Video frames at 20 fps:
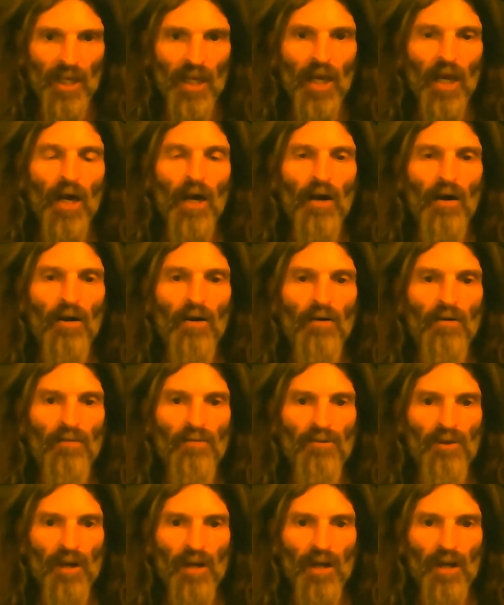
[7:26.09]
of
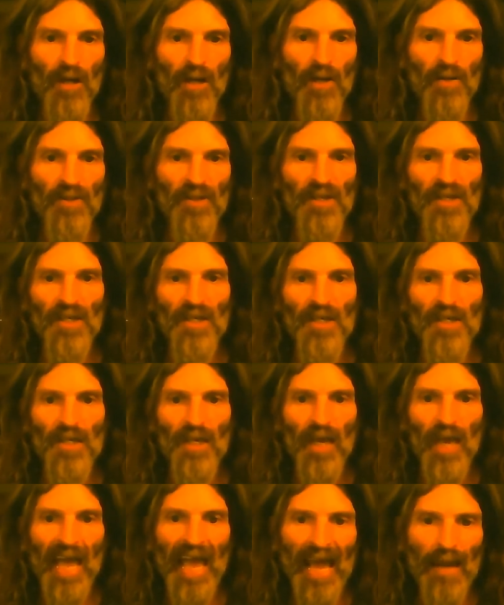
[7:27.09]
the
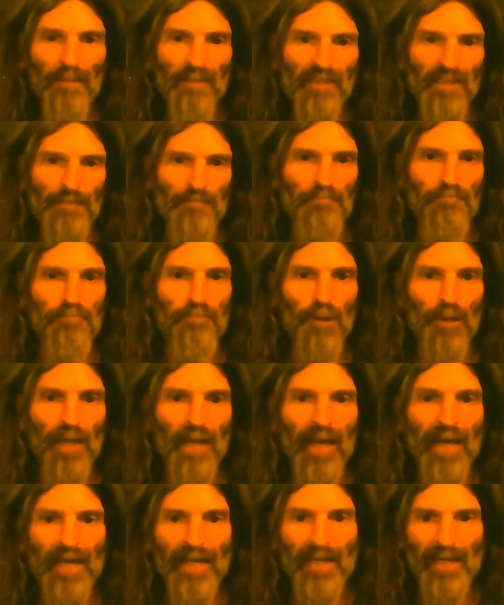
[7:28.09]

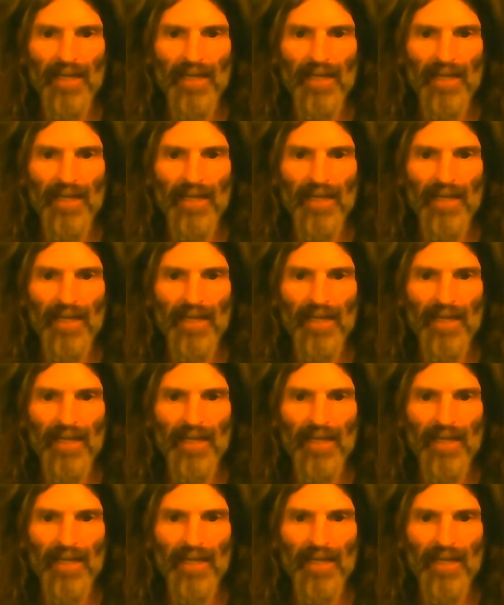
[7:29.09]
atmospheric